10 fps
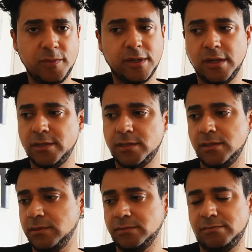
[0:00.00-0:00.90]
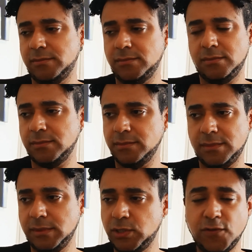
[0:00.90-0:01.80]
because,
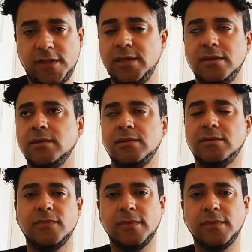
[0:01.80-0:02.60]
nothing...